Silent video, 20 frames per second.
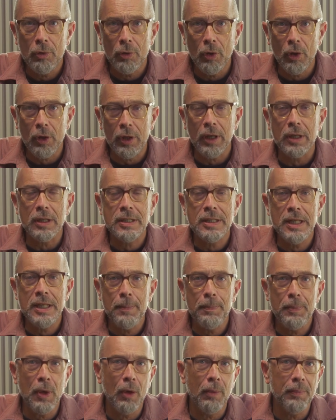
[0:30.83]
Look at
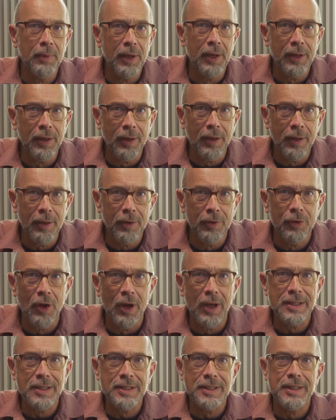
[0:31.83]

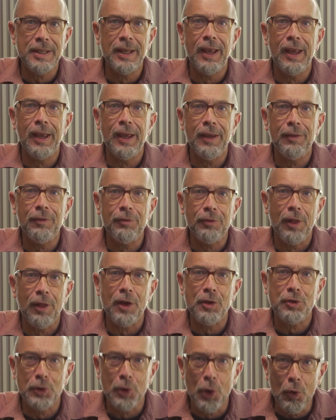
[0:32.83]

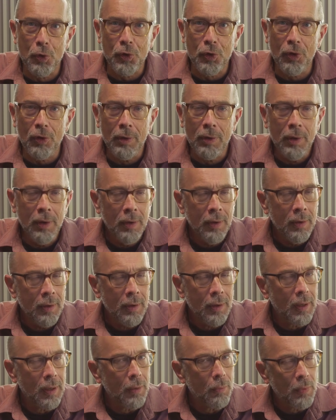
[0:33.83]
tplmedia.ca/local,
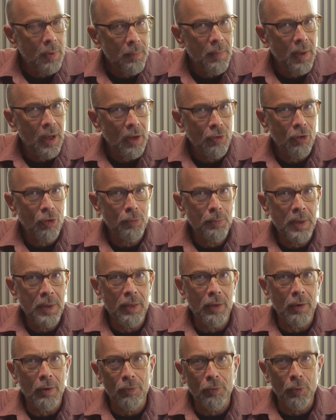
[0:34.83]
and we may just be
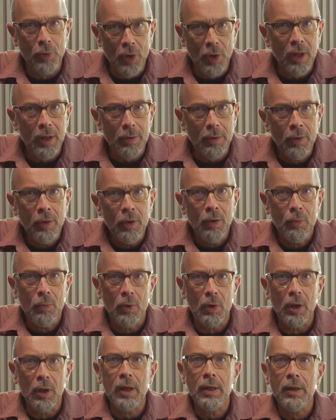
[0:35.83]
there. If we're not,
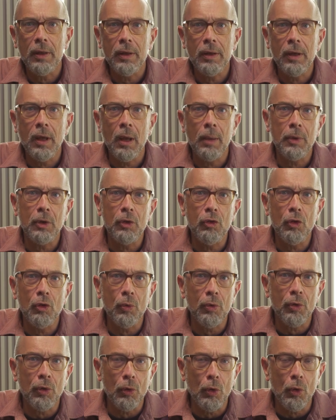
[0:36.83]
we're likely coming to you
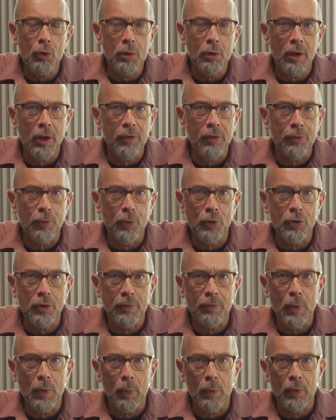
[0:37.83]
with a localized version
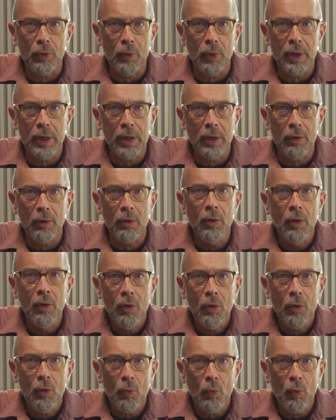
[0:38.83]
of what we're doing here
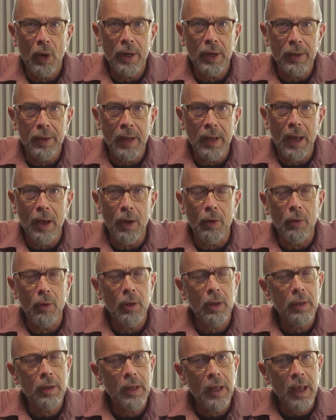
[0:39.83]
right now.
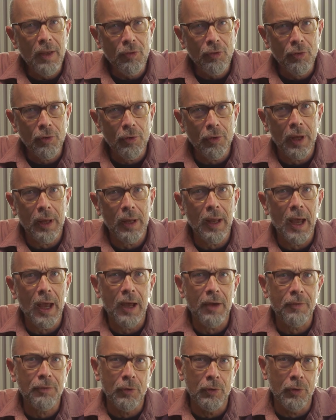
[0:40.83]
Yesterday
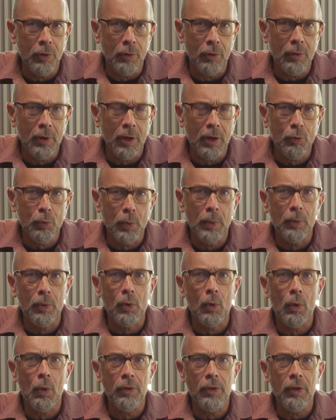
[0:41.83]
afternoon, as we
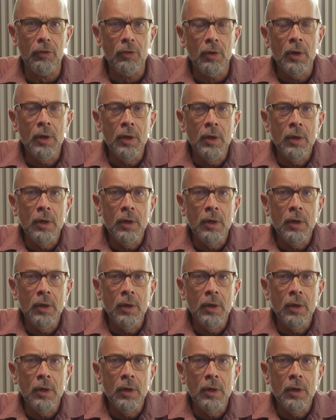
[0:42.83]
record this,